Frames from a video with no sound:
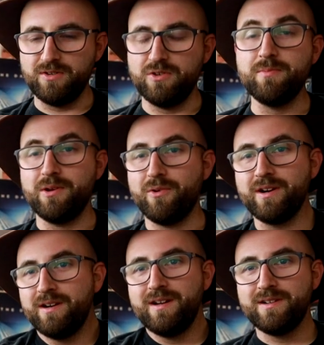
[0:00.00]
to
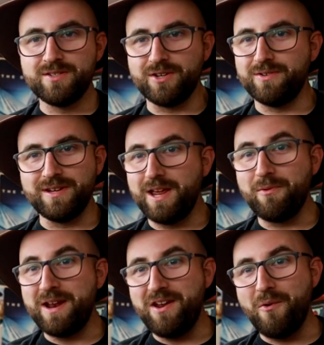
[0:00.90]
Numenor. So it, it
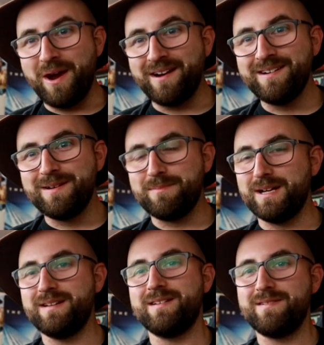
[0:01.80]
went nowhere.
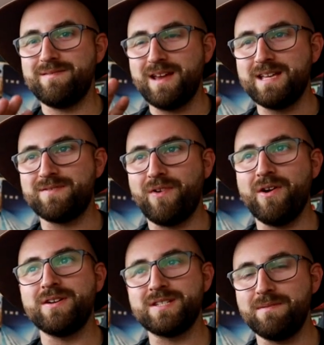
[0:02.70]
But as
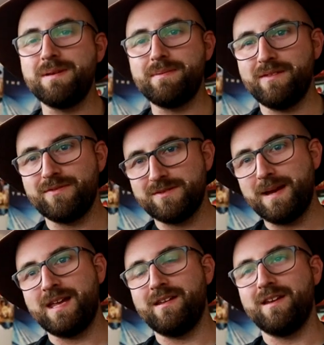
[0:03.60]
far as some people have
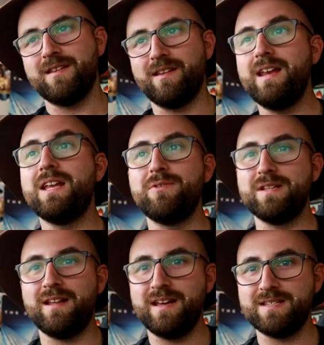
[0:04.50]
speculated, the lady who
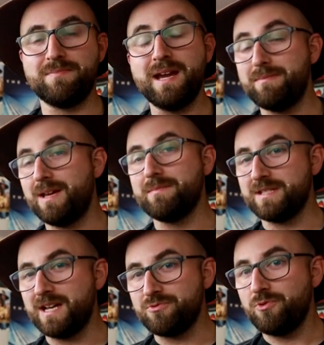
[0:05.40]
he likes might become
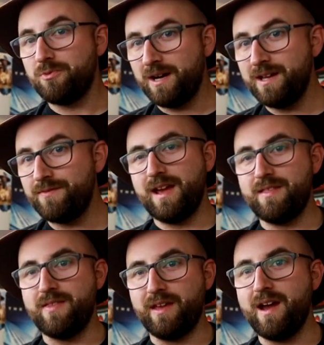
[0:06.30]
his actual wife.
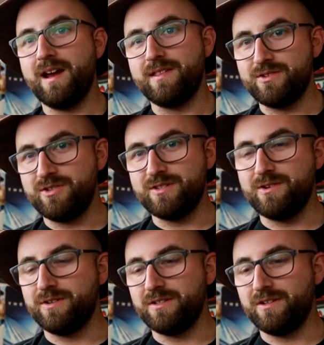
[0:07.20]
And then the guy that she's
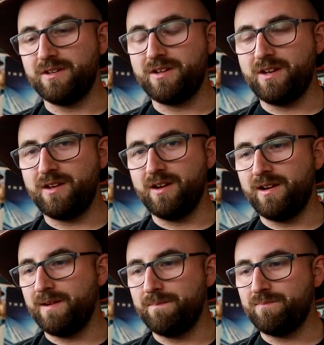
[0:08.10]
going to
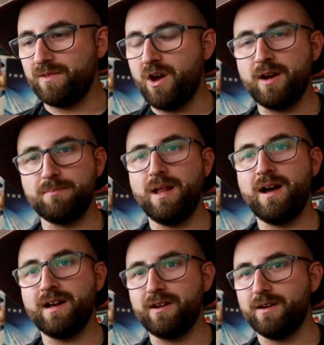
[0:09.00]
uh,
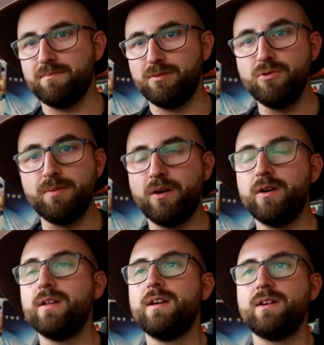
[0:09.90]
cockblock or blue
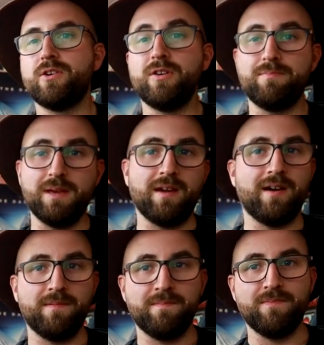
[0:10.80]
ball could
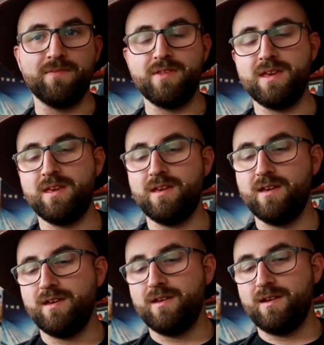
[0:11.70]
become the...
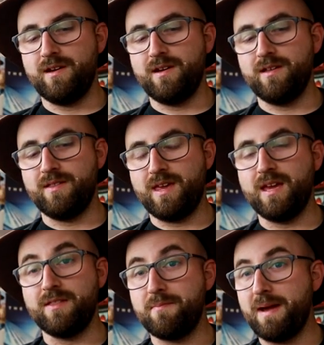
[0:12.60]
Uh, the
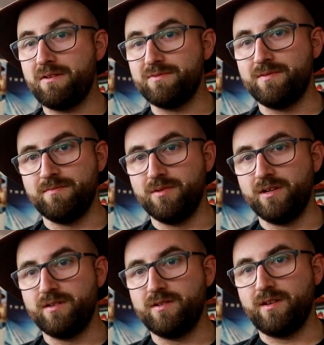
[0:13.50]
king of the mountain,
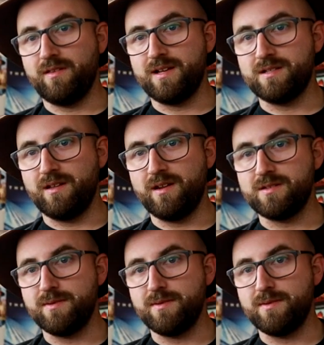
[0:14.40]
but that's a lot of